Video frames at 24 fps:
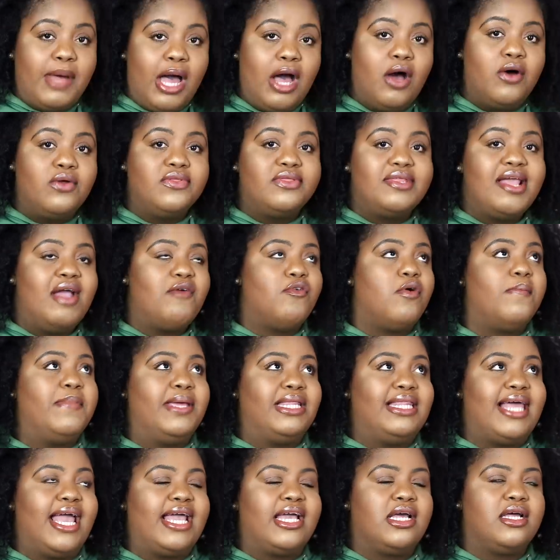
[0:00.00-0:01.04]
out, there would be
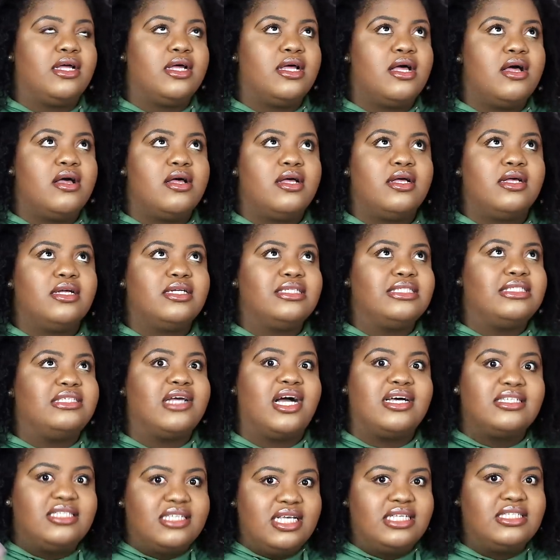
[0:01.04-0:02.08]
like
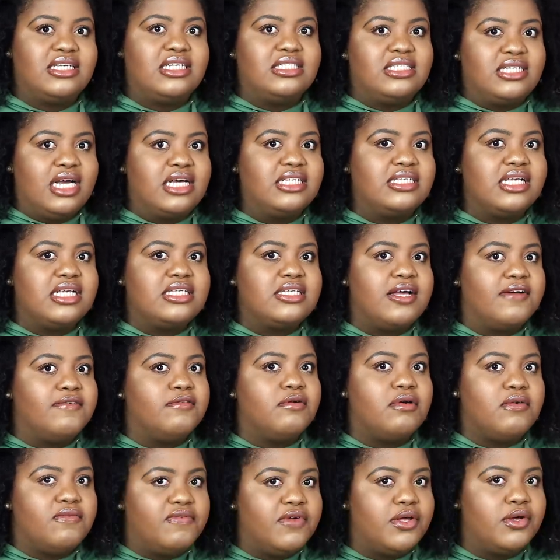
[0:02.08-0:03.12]
dozens and dozens of
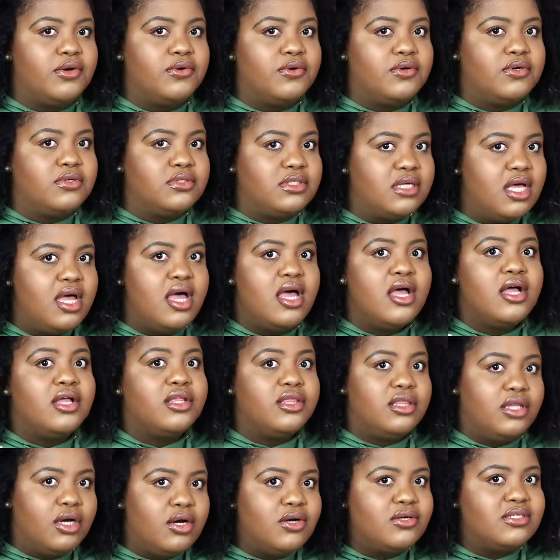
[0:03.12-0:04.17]
reviews?
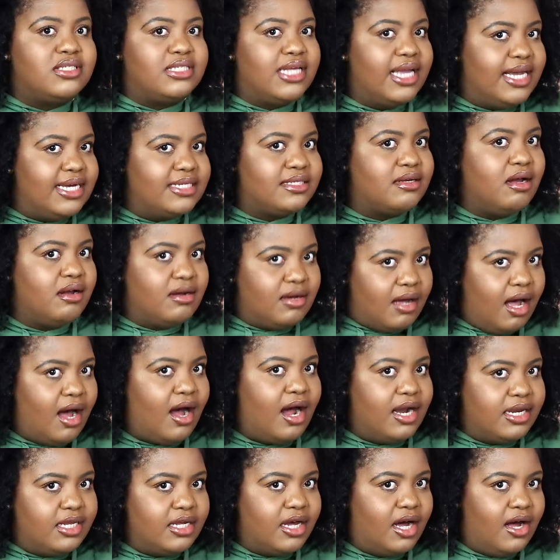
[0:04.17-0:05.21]
Those days are
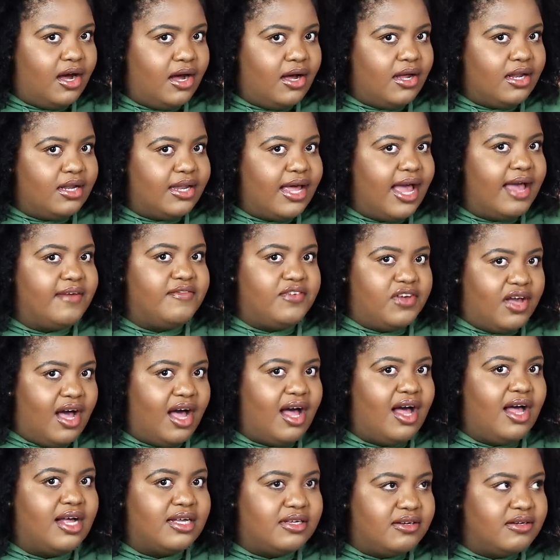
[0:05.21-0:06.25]
gone, y'all. Have
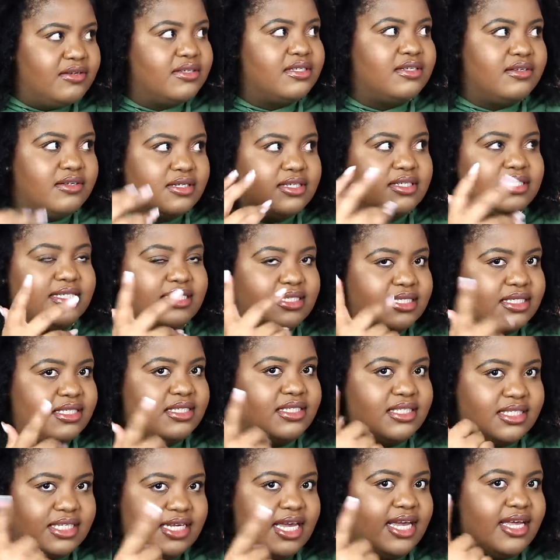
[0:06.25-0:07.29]
y'all
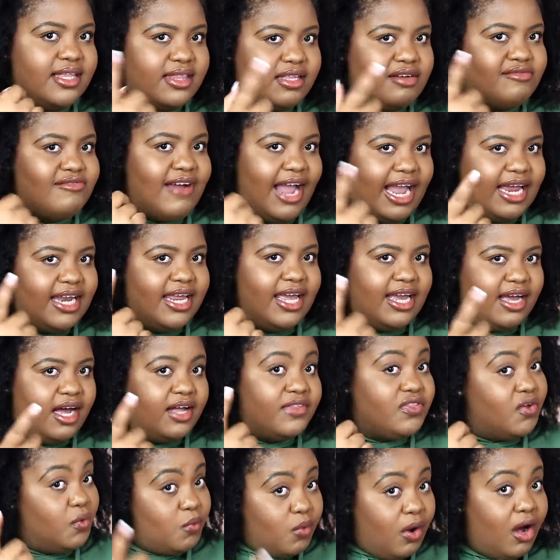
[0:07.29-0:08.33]
seen the writing
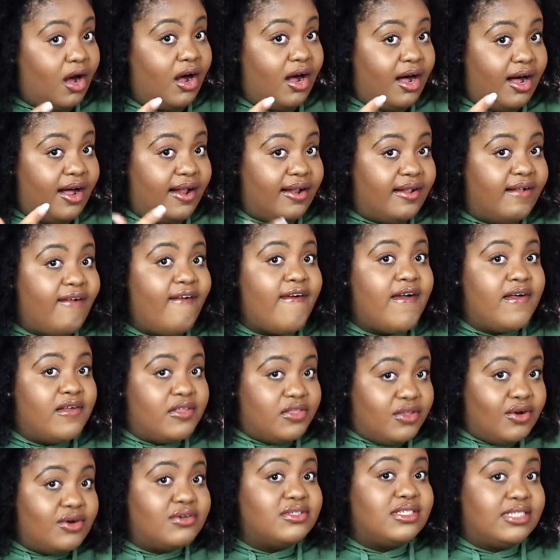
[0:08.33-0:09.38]
on the wall?
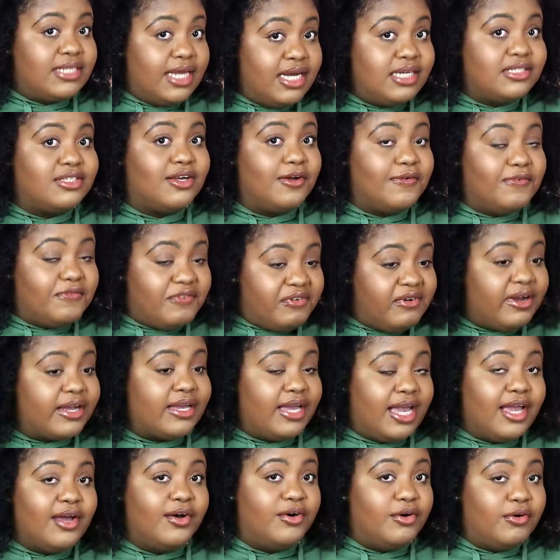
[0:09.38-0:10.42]
Those days are
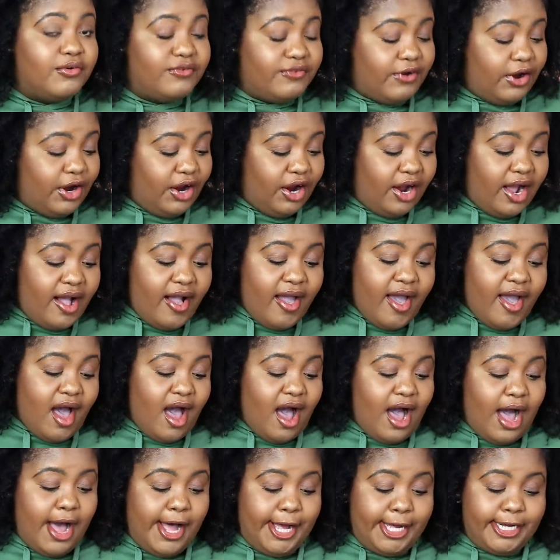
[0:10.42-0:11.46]
freaking over.
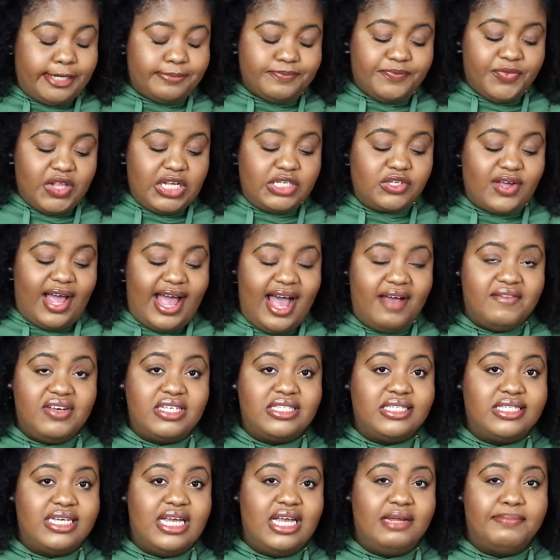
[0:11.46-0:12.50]
So I
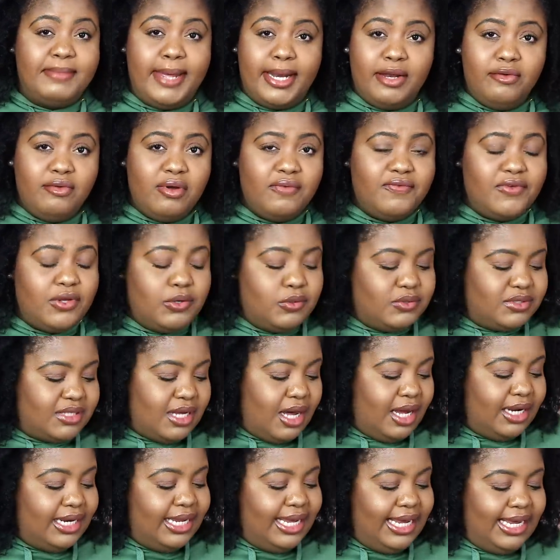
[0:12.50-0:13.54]
haven't seen many reviews
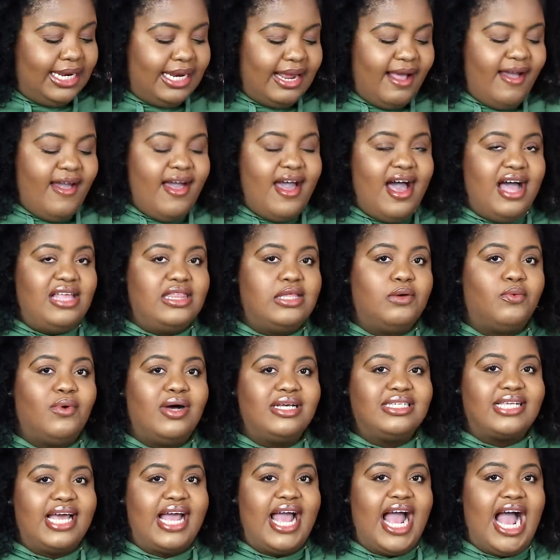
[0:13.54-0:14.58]
on it, and the
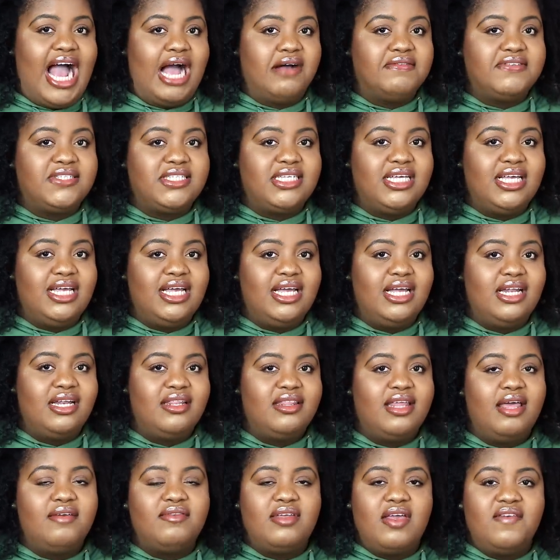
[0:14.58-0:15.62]
ones I have seen,
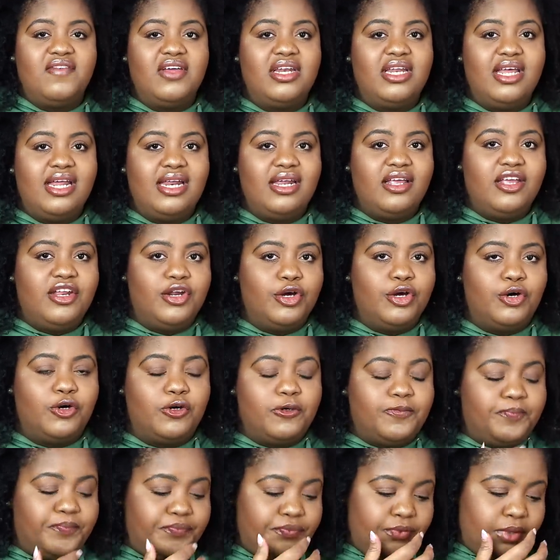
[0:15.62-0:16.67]
they've given it, you
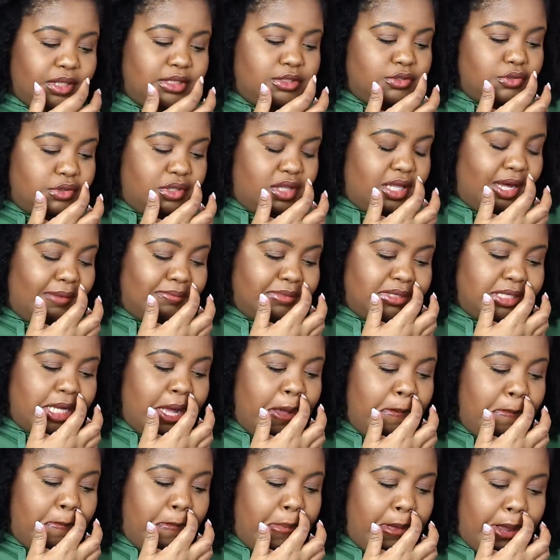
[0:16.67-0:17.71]
know, 2 thumbs
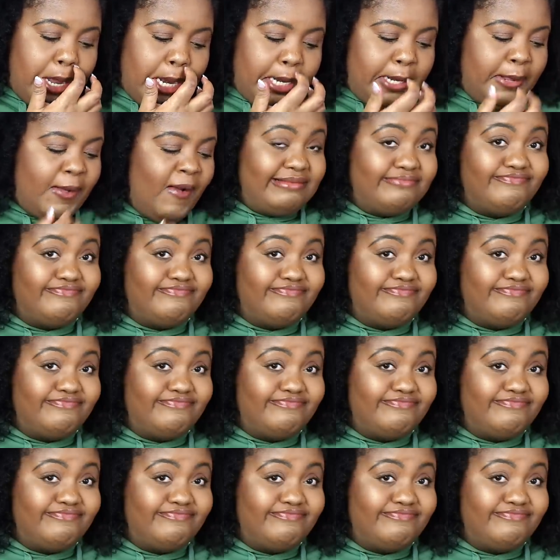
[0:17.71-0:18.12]
up, but